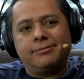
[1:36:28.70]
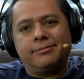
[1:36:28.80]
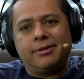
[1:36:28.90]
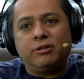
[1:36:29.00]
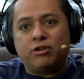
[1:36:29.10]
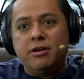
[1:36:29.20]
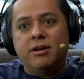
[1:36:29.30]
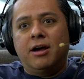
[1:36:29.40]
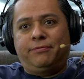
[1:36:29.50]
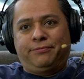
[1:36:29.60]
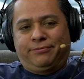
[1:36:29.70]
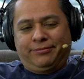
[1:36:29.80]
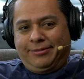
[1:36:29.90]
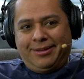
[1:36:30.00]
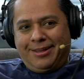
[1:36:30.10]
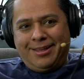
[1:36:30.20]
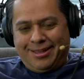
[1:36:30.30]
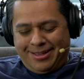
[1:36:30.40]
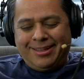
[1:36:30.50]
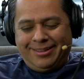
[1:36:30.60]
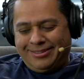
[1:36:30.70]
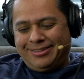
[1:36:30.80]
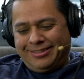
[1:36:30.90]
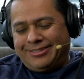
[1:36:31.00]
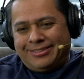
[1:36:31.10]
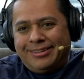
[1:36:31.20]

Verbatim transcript: Well, that's exactly, enough. That's what I do.